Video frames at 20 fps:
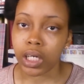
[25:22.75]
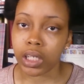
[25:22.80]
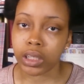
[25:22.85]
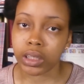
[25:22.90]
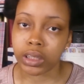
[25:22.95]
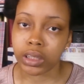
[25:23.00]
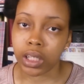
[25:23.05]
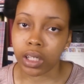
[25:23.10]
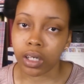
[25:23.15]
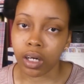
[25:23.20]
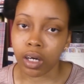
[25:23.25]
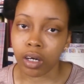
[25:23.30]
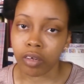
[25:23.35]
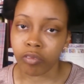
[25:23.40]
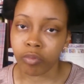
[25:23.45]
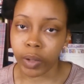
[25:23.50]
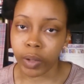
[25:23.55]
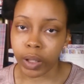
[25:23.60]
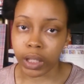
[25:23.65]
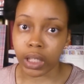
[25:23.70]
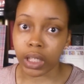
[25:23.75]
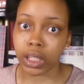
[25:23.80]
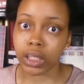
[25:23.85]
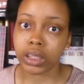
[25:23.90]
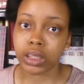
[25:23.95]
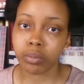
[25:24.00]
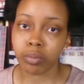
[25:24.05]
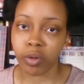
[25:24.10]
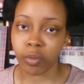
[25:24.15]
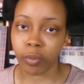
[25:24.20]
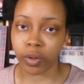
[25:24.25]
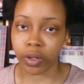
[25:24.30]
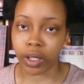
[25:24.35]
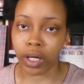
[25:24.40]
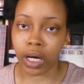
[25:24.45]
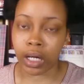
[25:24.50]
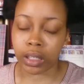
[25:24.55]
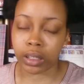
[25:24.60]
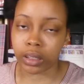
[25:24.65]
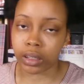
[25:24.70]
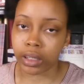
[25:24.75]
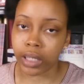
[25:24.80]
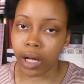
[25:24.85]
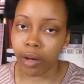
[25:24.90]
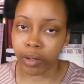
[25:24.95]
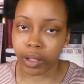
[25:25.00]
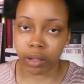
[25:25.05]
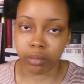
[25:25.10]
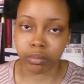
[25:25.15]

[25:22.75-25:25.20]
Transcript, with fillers: instead of being intimate with god and allowing